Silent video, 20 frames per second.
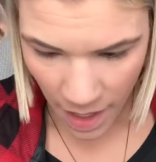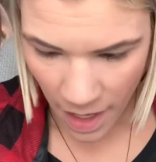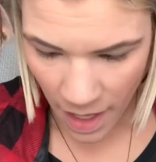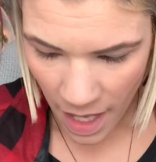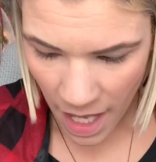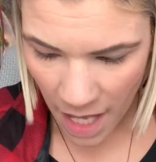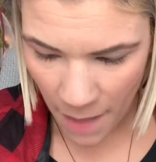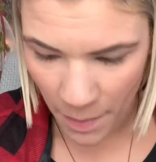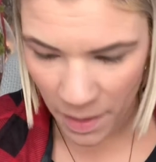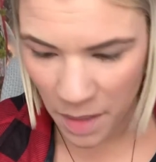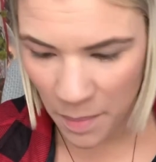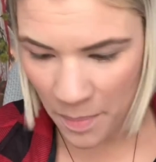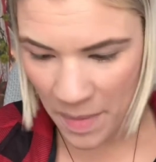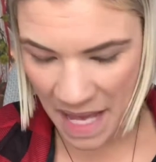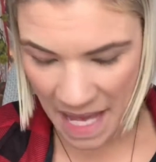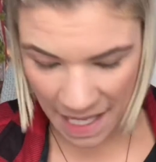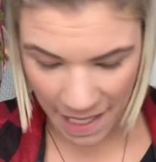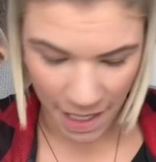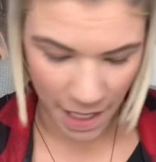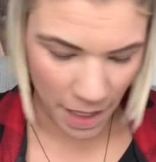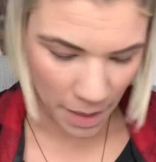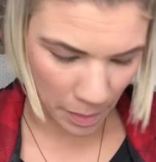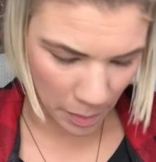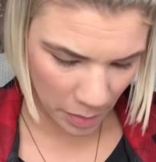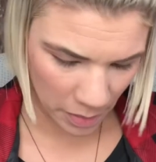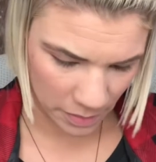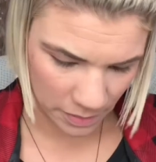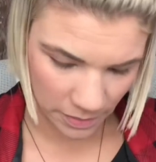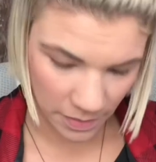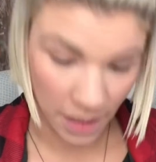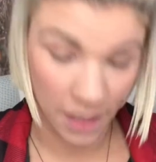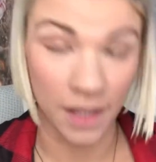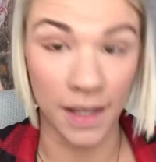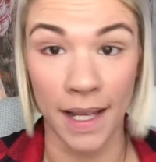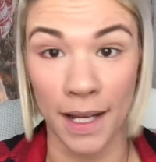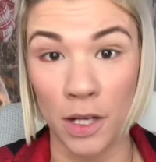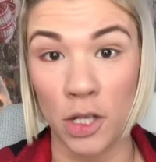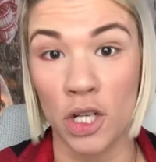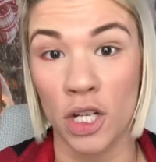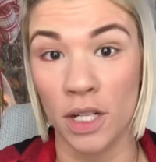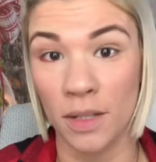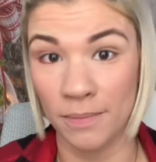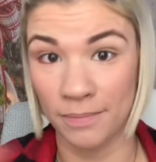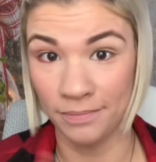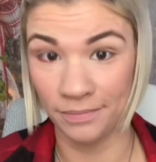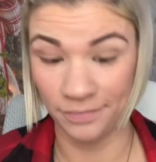gonna back up a collection.